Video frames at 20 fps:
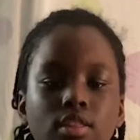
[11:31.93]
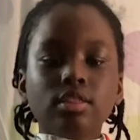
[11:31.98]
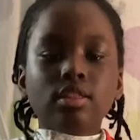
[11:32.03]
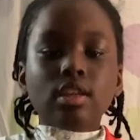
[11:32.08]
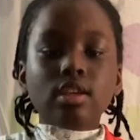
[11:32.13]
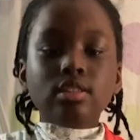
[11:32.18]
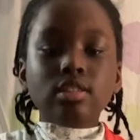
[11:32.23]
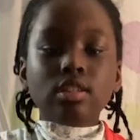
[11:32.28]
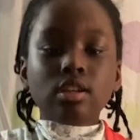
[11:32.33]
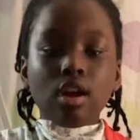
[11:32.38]

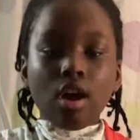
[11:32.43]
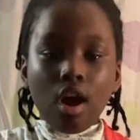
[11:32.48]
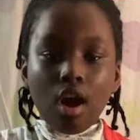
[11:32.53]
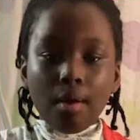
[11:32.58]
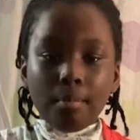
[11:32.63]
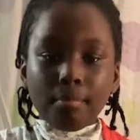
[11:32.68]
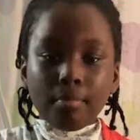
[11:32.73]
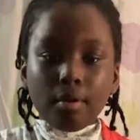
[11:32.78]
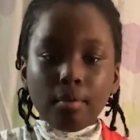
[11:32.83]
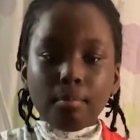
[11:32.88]
This
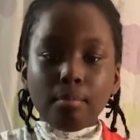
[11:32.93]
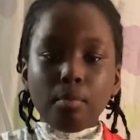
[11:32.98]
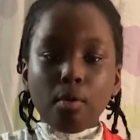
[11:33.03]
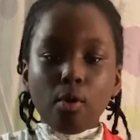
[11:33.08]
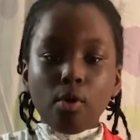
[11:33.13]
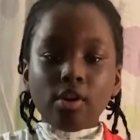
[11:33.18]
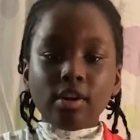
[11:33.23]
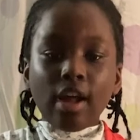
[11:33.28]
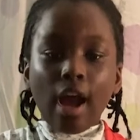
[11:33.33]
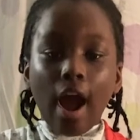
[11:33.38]
cup
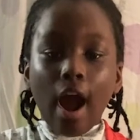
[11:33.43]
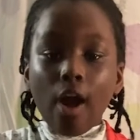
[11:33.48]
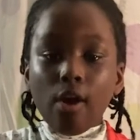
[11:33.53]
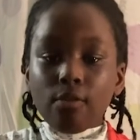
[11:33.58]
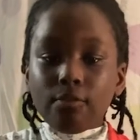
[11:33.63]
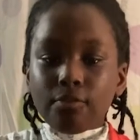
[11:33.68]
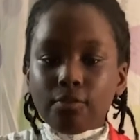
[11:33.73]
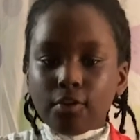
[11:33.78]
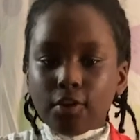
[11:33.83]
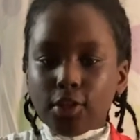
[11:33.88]
poured
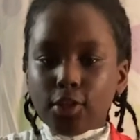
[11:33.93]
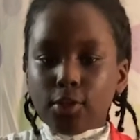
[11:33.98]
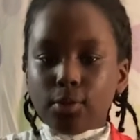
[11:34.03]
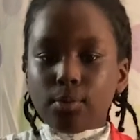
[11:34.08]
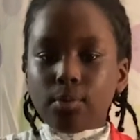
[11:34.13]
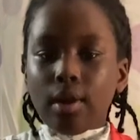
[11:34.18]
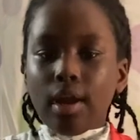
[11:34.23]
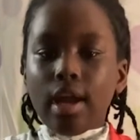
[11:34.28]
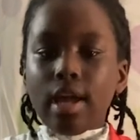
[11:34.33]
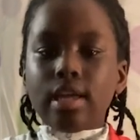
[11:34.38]
out for
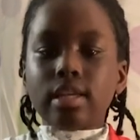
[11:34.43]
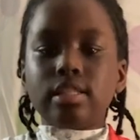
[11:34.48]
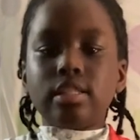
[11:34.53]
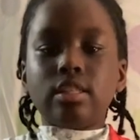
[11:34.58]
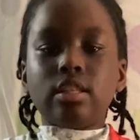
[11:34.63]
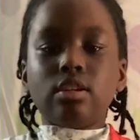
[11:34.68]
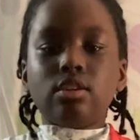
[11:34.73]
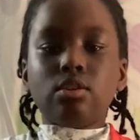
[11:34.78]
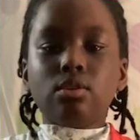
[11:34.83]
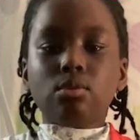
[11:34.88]
you is
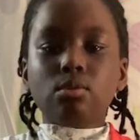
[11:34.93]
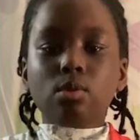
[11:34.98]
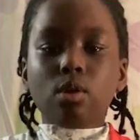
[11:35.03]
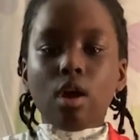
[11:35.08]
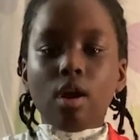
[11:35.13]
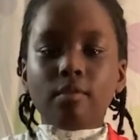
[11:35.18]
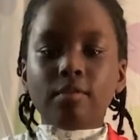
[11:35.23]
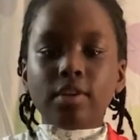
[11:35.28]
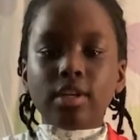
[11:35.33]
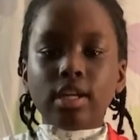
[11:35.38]
the new
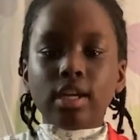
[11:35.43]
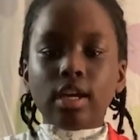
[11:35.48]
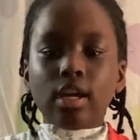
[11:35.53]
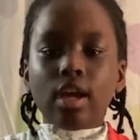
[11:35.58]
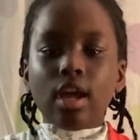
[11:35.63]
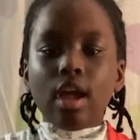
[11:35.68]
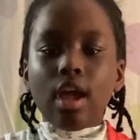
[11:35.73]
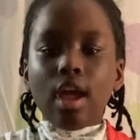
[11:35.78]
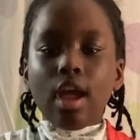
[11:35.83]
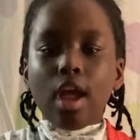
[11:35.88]
covenant
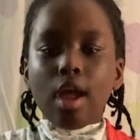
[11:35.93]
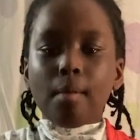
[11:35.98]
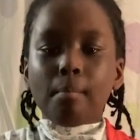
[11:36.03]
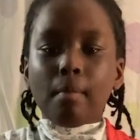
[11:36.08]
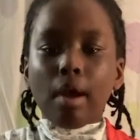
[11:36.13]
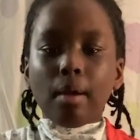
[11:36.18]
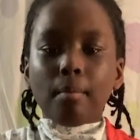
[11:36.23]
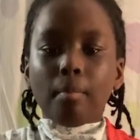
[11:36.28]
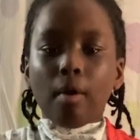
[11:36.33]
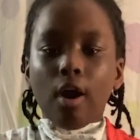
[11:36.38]
in
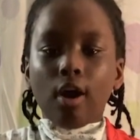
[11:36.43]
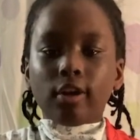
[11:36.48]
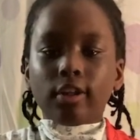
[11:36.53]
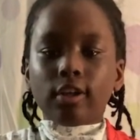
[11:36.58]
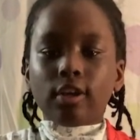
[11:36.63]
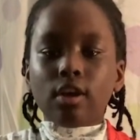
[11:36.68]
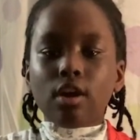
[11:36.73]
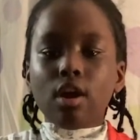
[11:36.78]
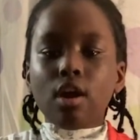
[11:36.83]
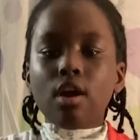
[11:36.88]
my
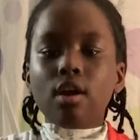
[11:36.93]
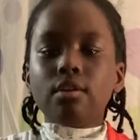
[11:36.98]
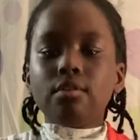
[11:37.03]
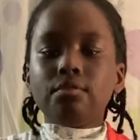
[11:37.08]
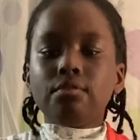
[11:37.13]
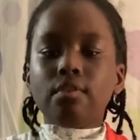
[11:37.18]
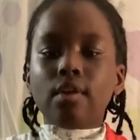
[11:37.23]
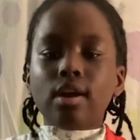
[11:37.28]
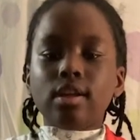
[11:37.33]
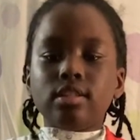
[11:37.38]
body.
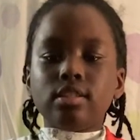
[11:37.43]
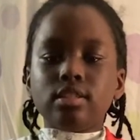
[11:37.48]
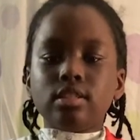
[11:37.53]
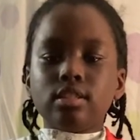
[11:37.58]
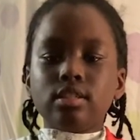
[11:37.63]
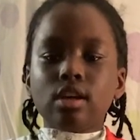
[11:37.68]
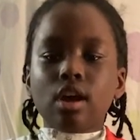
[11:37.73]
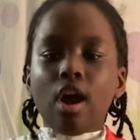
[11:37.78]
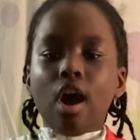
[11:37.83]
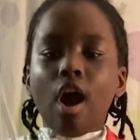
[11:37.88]

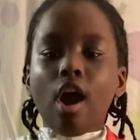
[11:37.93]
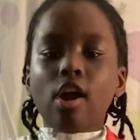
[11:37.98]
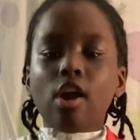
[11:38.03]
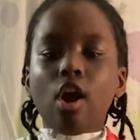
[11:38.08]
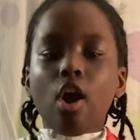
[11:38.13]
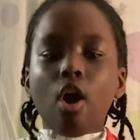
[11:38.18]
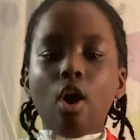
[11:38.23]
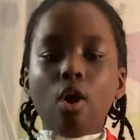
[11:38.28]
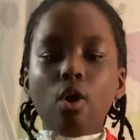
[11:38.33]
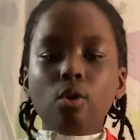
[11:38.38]
Friends, I
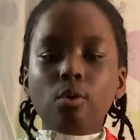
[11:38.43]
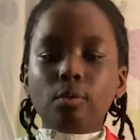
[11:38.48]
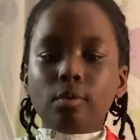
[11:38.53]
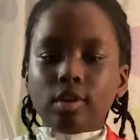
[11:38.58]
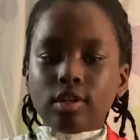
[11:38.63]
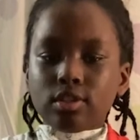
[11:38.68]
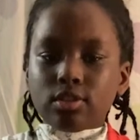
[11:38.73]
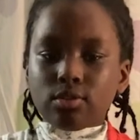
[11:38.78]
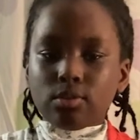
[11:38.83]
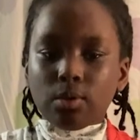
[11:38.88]

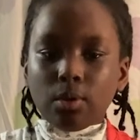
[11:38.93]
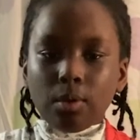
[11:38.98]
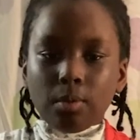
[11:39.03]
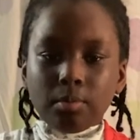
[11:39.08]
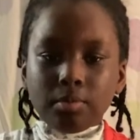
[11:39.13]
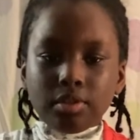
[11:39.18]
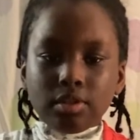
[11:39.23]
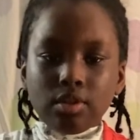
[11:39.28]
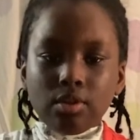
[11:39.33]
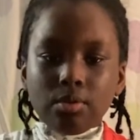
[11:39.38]
always knew I
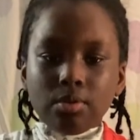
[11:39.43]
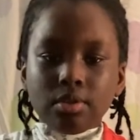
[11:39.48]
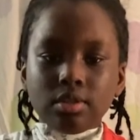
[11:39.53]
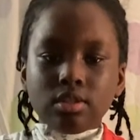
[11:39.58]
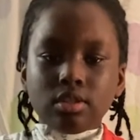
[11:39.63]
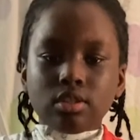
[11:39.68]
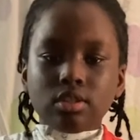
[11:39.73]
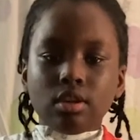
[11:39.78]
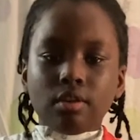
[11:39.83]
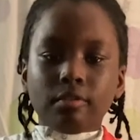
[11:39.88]
was going to
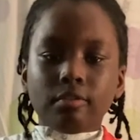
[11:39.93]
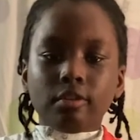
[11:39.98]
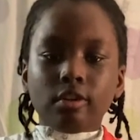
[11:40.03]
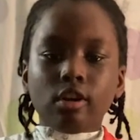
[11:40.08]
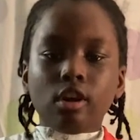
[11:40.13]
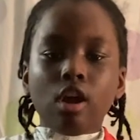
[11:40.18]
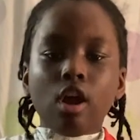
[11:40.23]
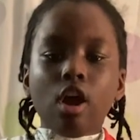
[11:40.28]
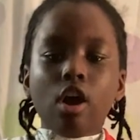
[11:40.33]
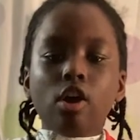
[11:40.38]
suffer.
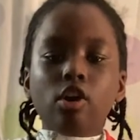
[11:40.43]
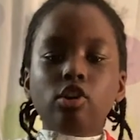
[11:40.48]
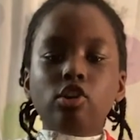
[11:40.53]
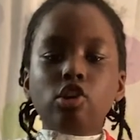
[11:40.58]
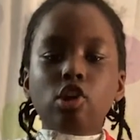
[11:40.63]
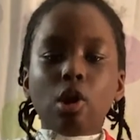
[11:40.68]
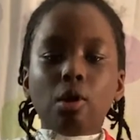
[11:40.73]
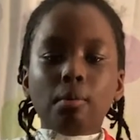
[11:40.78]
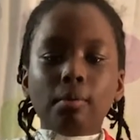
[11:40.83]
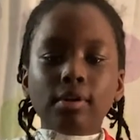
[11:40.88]

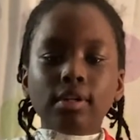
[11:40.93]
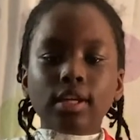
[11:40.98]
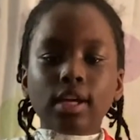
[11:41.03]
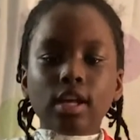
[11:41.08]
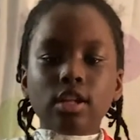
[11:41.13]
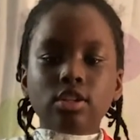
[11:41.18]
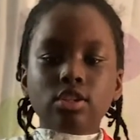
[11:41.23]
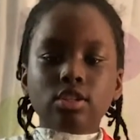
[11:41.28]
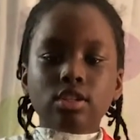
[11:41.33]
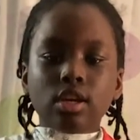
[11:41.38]
No one
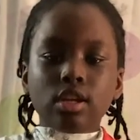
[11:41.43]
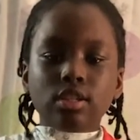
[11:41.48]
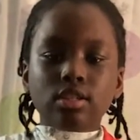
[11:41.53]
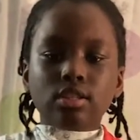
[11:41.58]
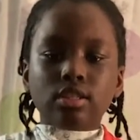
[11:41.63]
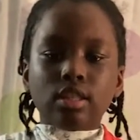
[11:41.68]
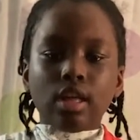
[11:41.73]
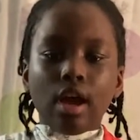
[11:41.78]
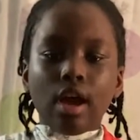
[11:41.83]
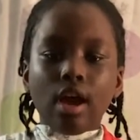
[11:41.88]
can
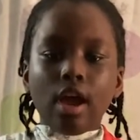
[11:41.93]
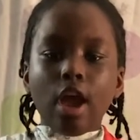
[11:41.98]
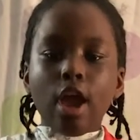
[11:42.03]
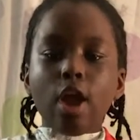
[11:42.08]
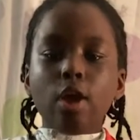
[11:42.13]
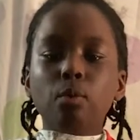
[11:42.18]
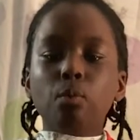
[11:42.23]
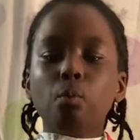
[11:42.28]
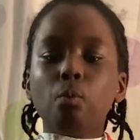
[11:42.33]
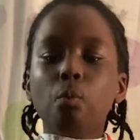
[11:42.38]
change that.
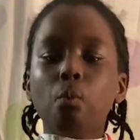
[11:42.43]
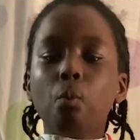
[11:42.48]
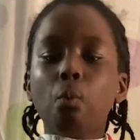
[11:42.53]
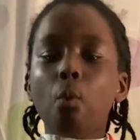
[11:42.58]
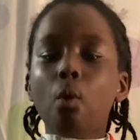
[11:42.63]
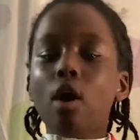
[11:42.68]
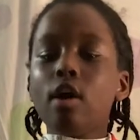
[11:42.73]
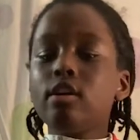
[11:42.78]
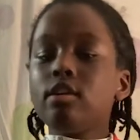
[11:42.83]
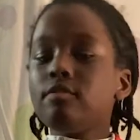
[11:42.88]
And
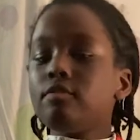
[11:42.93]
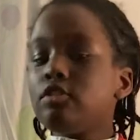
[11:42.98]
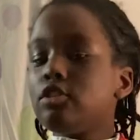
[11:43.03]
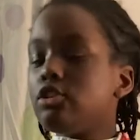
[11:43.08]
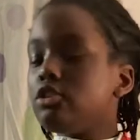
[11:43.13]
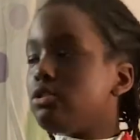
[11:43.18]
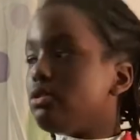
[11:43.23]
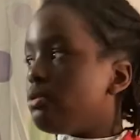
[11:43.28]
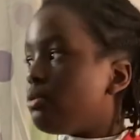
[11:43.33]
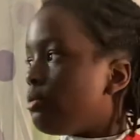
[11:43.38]
one of
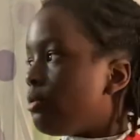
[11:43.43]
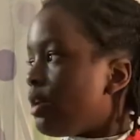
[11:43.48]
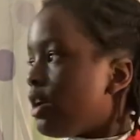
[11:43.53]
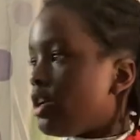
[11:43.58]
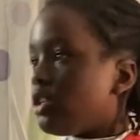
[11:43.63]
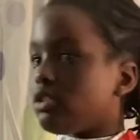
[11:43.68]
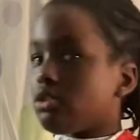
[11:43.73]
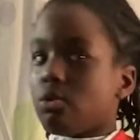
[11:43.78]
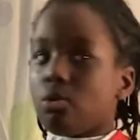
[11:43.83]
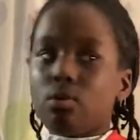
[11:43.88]
you
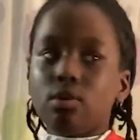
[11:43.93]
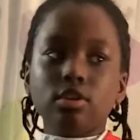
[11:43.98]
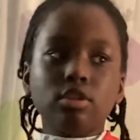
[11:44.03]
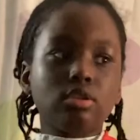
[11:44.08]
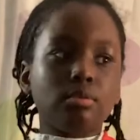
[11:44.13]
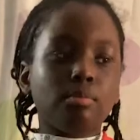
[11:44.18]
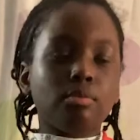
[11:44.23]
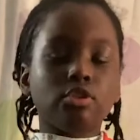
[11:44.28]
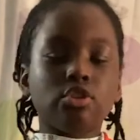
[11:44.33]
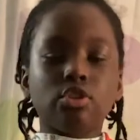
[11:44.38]
is going
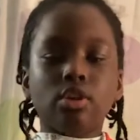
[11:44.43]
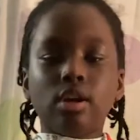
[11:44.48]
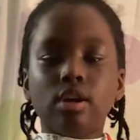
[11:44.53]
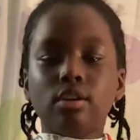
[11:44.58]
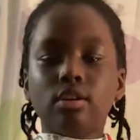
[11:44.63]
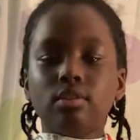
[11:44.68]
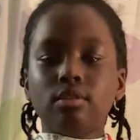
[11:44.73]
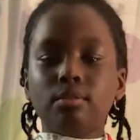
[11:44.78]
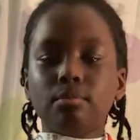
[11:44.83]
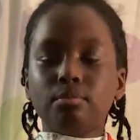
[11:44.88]
to
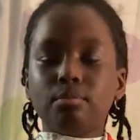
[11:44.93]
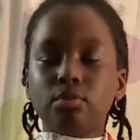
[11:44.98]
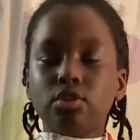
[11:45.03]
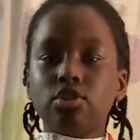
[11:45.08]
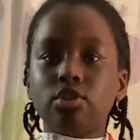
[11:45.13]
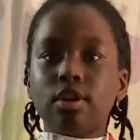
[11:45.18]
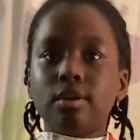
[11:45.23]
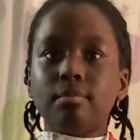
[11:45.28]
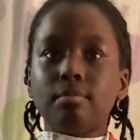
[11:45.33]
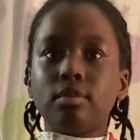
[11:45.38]

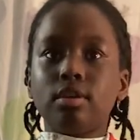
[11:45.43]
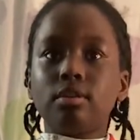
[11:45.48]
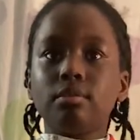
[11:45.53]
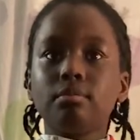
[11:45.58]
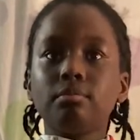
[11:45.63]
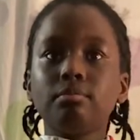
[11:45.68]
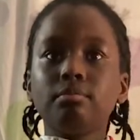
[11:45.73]
betray me.